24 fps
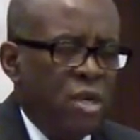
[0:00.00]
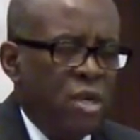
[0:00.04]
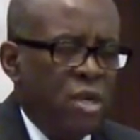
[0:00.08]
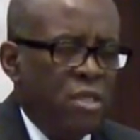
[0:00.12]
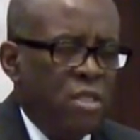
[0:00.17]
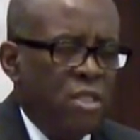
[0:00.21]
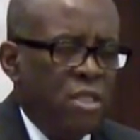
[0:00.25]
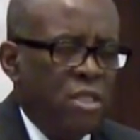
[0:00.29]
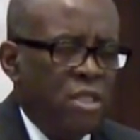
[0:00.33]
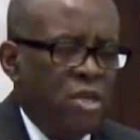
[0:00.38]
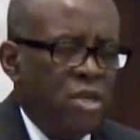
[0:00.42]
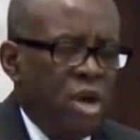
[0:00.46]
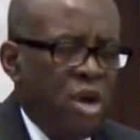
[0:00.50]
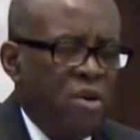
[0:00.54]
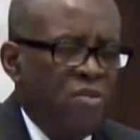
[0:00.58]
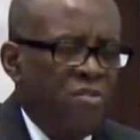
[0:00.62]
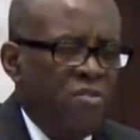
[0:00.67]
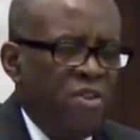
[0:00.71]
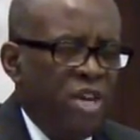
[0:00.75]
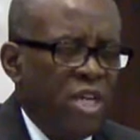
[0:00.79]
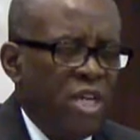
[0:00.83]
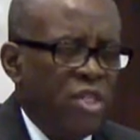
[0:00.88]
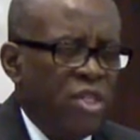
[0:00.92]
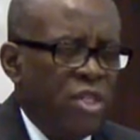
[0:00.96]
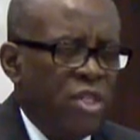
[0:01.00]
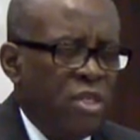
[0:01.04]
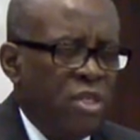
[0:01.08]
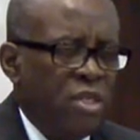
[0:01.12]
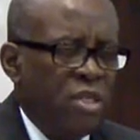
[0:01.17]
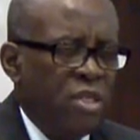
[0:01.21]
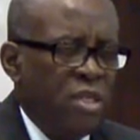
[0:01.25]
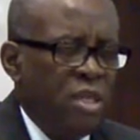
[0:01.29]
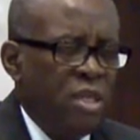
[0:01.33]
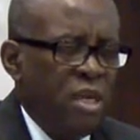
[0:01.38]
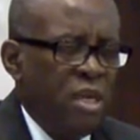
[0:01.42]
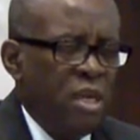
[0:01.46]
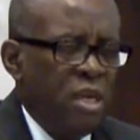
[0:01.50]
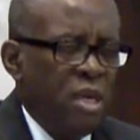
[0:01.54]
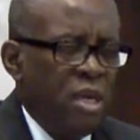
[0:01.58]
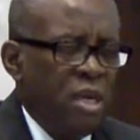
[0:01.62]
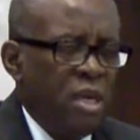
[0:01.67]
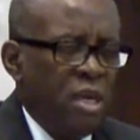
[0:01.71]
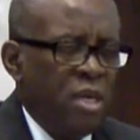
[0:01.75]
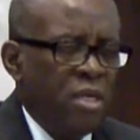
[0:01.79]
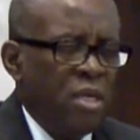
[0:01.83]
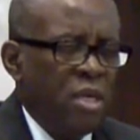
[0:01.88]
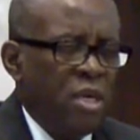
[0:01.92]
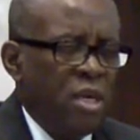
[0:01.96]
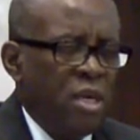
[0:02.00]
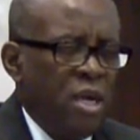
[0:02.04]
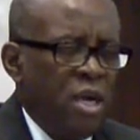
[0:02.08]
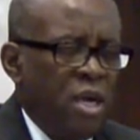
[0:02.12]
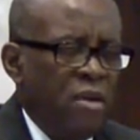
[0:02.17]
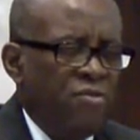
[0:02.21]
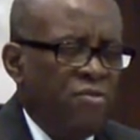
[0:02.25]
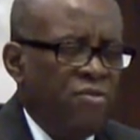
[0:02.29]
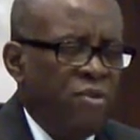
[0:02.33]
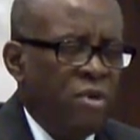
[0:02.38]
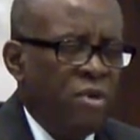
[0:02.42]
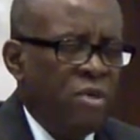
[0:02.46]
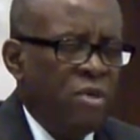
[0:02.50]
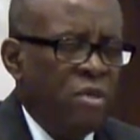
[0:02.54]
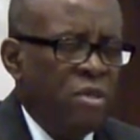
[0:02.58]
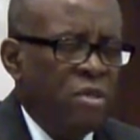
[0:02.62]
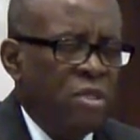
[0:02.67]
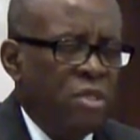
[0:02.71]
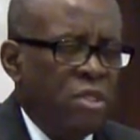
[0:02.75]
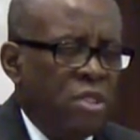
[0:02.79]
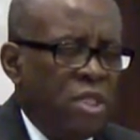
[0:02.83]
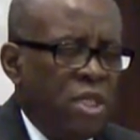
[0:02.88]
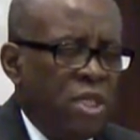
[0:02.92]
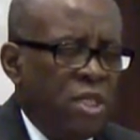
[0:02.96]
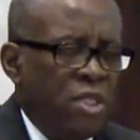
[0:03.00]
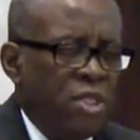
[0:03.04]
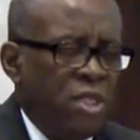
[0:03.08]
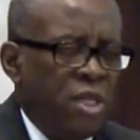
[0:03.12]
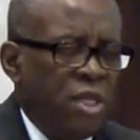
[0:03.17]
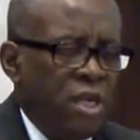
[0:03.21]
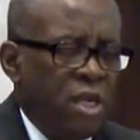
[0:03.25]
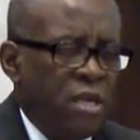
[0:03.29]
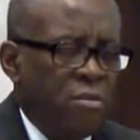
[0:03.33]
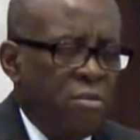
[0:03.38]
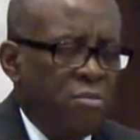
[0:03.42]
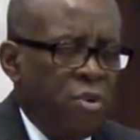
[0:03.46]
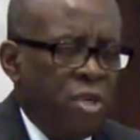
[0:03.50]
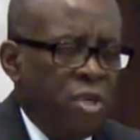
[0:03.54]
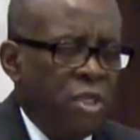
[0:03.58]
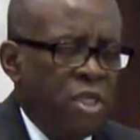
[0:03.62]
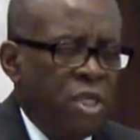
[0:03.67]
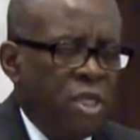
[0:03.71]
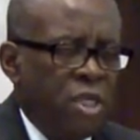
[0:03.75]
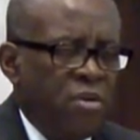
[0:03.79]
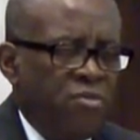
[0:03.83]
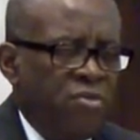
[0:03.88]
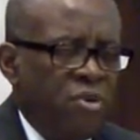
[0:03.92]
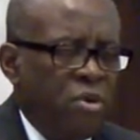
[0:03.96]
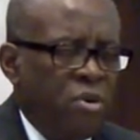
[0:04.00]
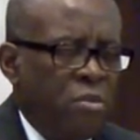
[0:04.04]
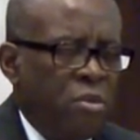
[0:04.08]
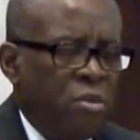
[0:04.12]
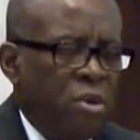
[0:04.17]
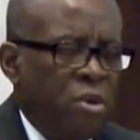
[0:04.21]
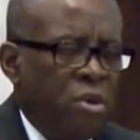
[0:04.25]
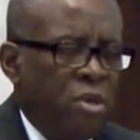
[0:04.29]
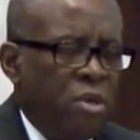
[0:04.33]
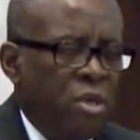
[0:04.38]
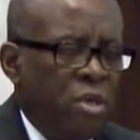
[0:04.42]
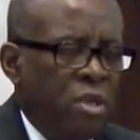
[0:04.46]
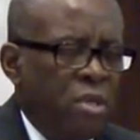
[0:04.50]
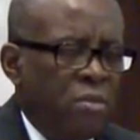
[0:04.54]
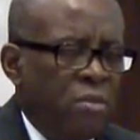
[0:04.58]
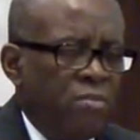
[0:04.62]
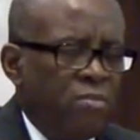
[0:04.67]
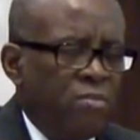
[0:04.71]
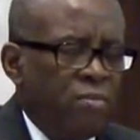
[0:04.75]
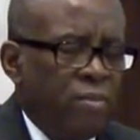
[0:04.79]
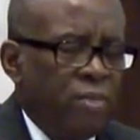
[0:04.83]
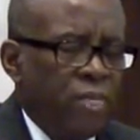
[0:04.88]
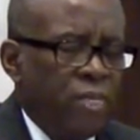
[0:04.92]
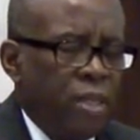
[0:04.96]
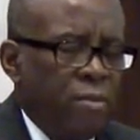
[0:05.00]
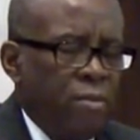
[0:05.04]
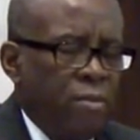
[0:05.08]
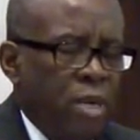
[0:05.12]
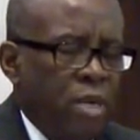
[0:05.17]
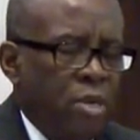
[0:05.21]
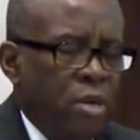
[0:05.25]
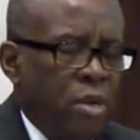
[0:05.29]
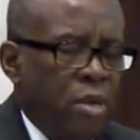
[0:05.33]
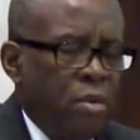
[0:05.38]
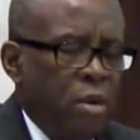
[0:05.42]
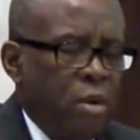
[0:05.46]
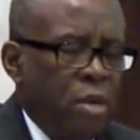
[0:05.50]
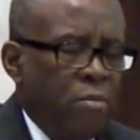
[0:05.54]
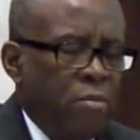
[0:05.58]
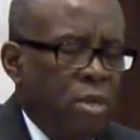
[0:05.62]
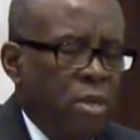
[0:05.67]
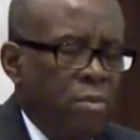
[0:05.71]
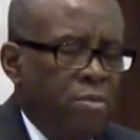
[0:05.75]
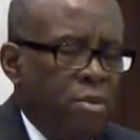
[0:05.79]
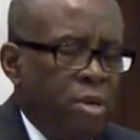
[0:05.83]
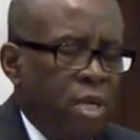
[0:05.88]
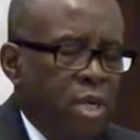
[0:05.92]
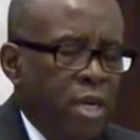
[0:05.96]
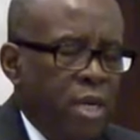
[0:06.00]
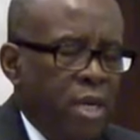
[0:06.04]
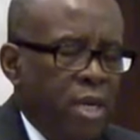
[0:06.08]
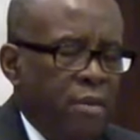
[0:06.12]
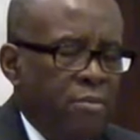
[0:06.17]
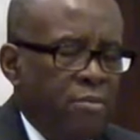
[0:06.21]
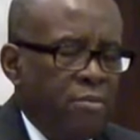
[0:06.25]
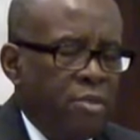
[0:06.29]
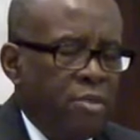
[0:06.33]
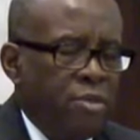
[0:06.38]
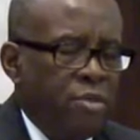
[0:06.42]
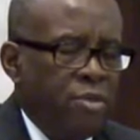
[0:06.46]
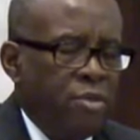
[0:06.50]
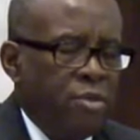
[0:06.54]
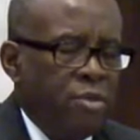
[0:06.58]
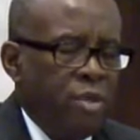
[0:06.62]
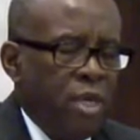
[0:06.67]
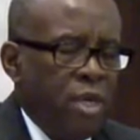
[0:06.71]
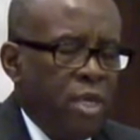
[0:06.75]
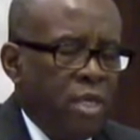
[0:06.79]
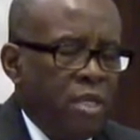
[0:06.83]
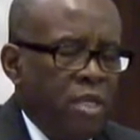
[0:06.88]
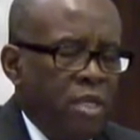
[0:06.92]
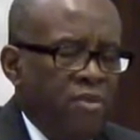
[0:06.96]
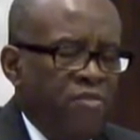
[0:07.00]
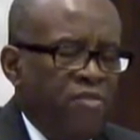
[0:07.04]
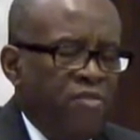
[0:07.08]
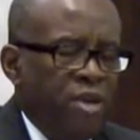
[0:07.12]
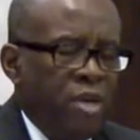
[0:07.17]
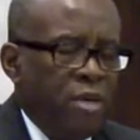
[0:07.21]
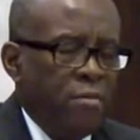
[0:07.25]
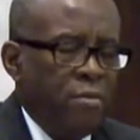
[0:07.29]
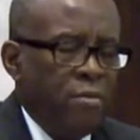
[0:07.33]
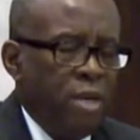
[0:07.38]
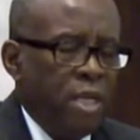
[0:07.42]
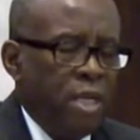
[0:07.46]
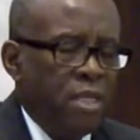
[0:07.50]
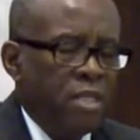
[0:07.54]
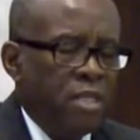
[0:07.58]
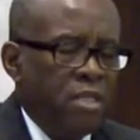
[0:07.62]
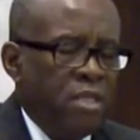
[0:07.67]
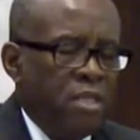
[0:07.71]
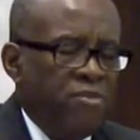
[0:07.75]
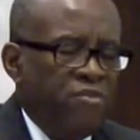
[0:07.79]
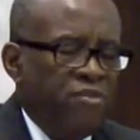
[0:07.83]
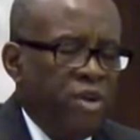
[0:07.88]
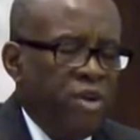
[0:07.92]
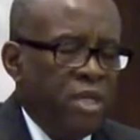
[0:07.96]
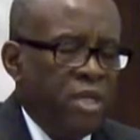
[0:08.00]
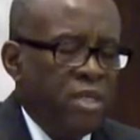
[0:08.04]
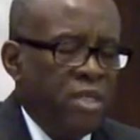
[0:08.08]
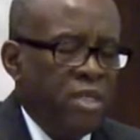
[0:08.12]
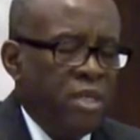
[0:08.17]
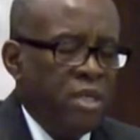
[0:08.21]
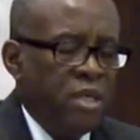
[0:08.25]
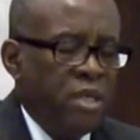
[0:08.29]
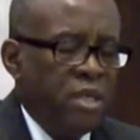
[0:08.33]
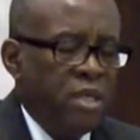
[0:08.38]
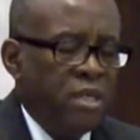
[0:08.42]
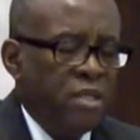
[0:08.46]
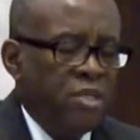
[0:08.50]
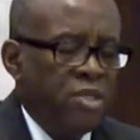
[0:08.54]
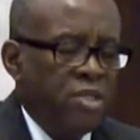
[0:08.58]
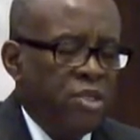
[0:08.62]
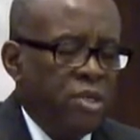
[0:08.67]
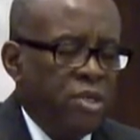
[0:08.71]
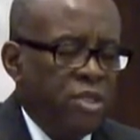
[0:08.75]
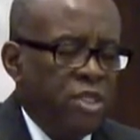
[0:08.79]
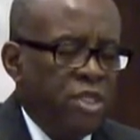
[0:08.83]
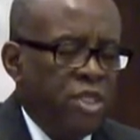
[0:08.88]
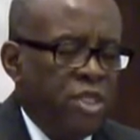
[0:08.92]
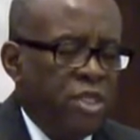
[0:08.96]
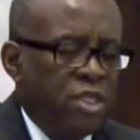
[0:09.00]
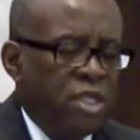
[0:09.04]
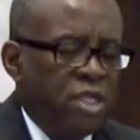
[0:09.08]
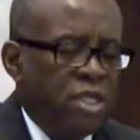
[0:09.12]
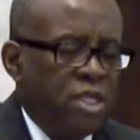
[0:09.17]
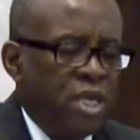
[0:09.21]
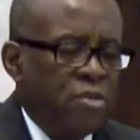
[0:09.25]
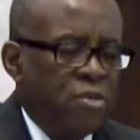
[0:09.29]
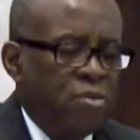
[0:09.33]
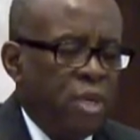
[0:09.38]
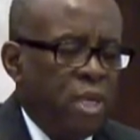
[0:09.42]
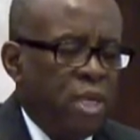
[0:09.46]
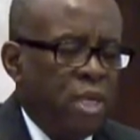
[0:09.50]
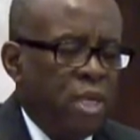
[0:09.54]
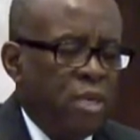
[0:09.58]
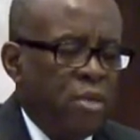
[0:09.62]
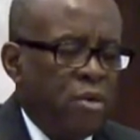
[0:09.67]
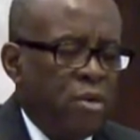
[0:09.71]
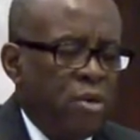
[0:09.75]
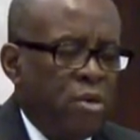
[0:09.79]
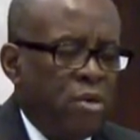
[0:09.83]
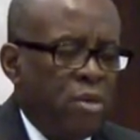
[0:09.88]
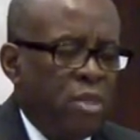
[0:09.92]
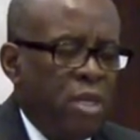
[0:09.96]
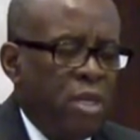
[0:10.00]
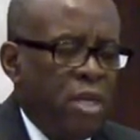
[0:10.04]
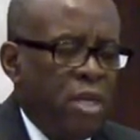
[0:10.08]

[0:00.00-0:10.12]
starvation on the land for the teaching and preaching of your word. May your word be proclaimed to different means, different uh, churches as well, Lord.